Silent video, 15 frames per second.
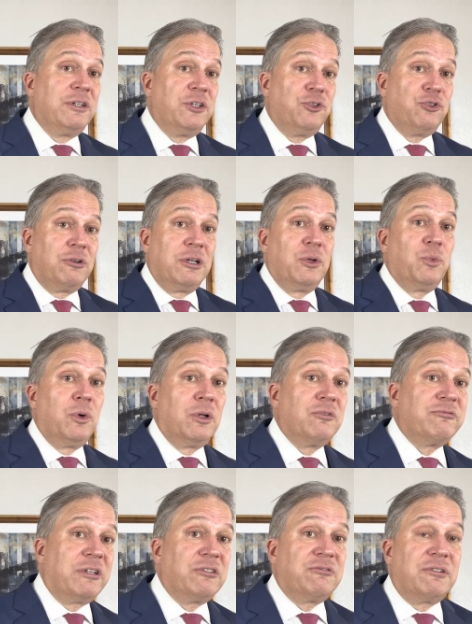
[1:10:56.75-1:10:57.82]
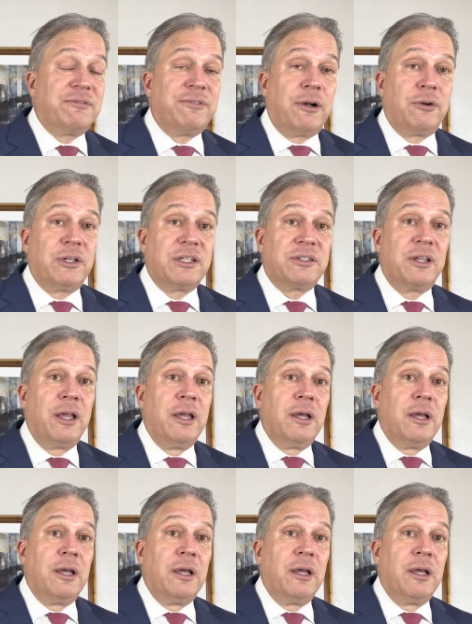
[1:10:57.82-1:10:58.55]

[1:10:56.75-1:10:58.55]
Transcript: The jury will render a verdict